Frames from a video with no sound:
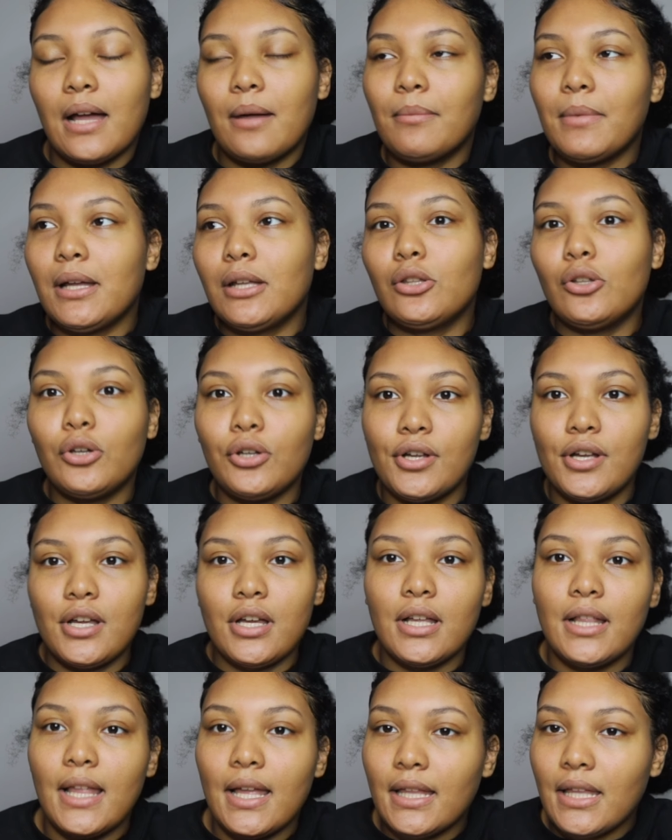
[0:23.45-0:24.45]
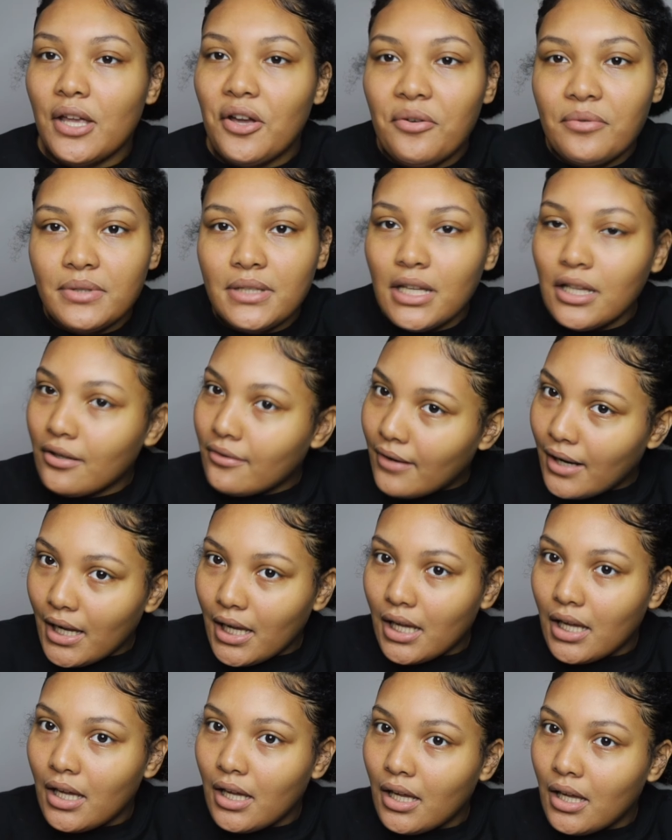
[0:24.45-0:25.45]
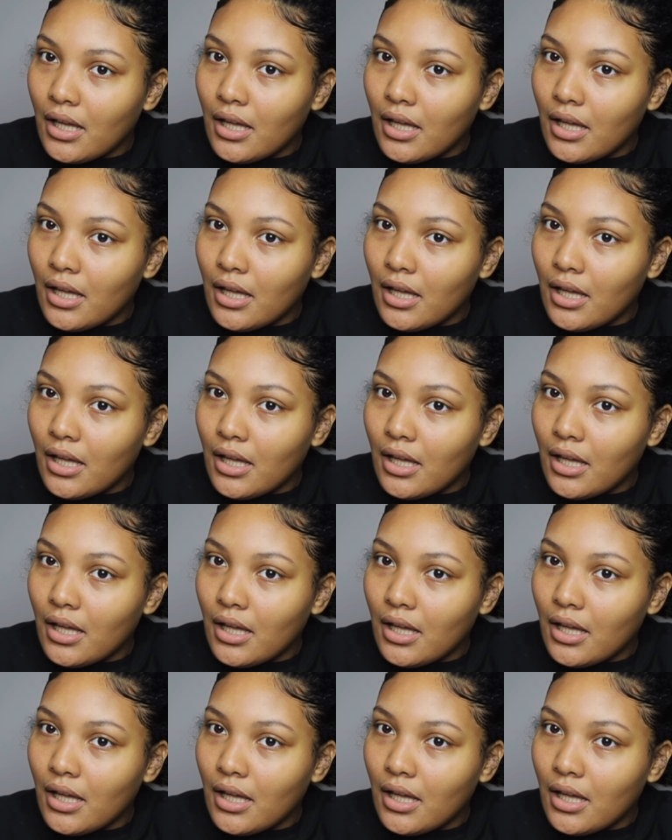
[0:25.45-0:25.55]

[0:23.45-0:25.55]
I'm like, no, you're good. Like they always get it right.